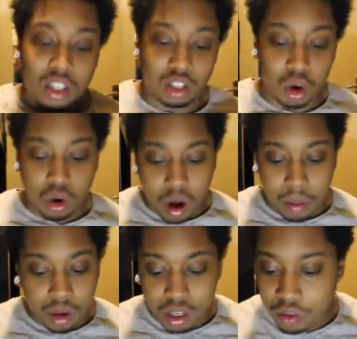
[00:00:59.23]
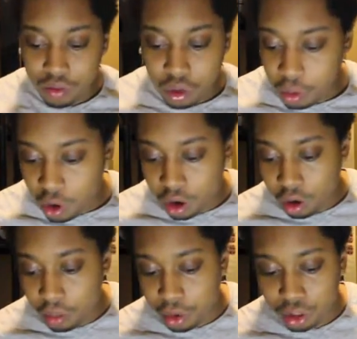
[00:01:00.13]
So I'm going to give you a quick
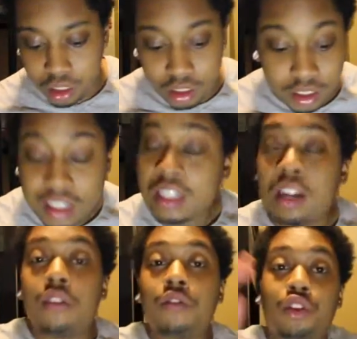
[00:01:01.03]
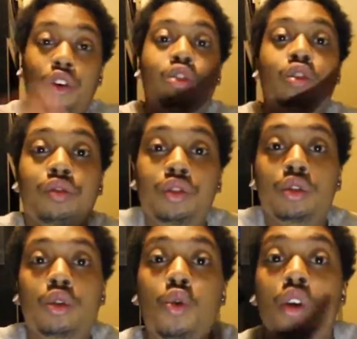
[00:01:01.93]
unboxing. For those of
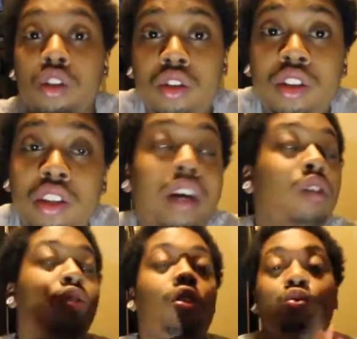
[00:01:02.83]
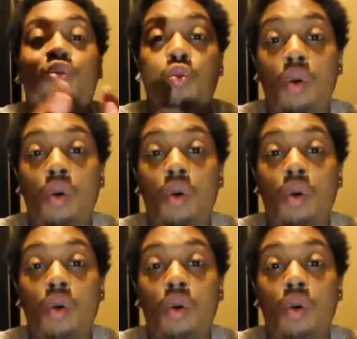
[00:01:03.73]
you who are new to this channel, first of all,